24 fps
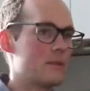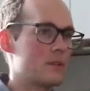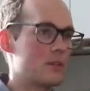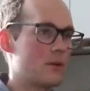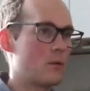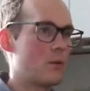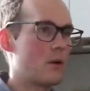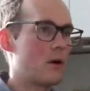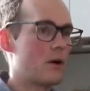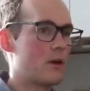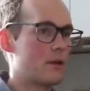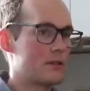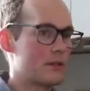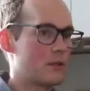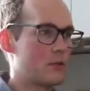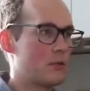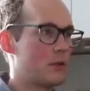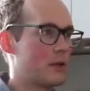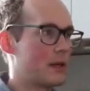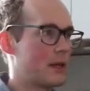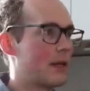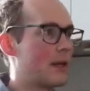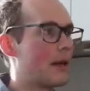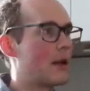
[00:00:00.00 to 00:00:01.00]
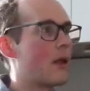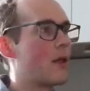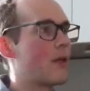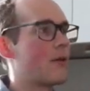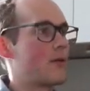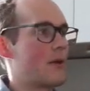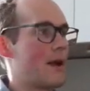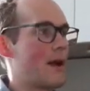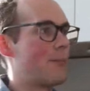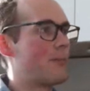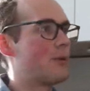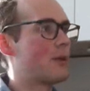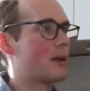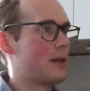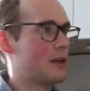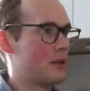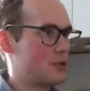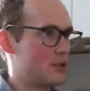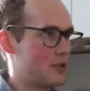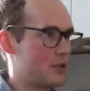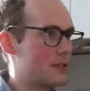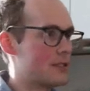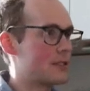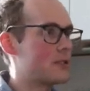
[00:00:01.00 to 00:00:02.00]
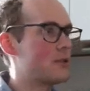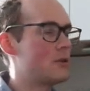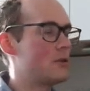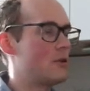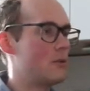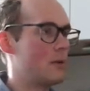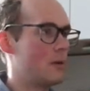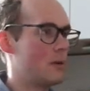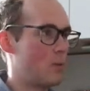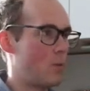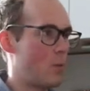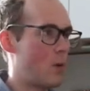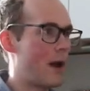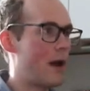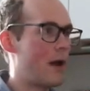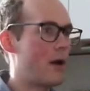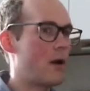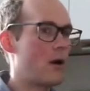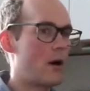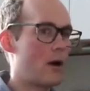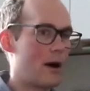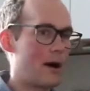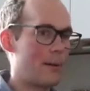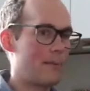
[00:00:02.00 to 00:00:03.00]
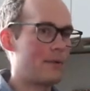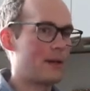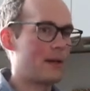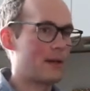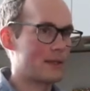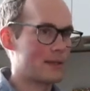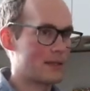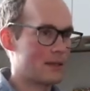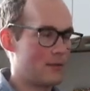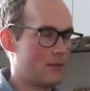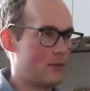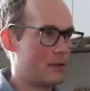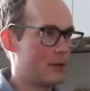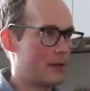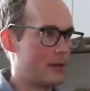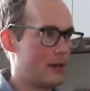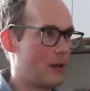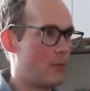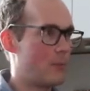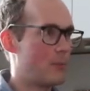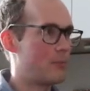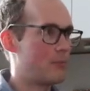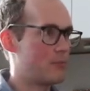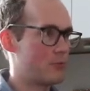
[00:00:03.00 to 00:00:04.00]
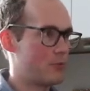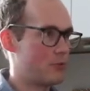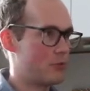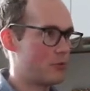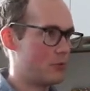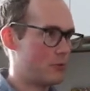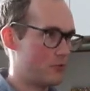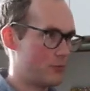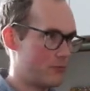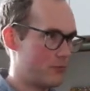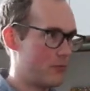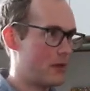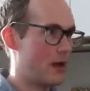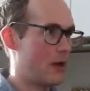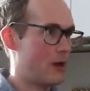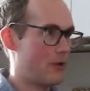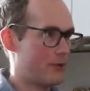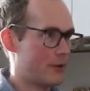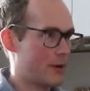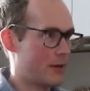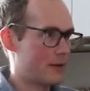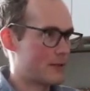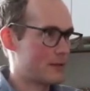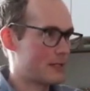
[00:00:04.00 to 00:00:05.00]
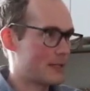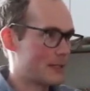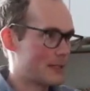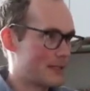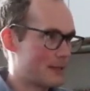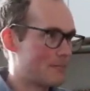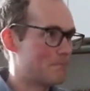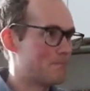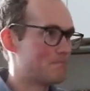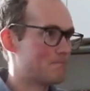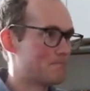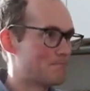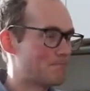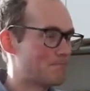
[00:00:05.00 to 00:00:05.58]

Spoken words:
So we're also looking at other applications too, and where optics can really help improve the healthcare system.